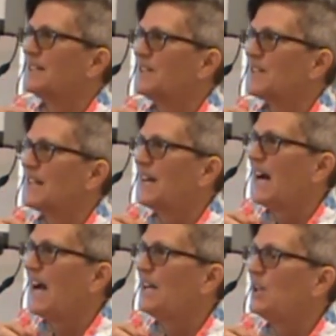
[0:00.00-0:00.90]
there's a
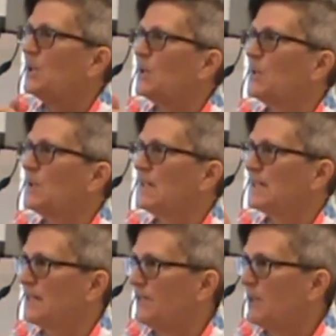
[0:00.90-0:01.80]
guy who is
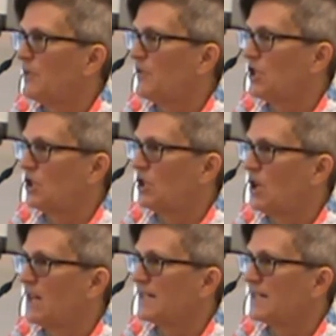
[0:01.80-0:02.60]
living with vision loss,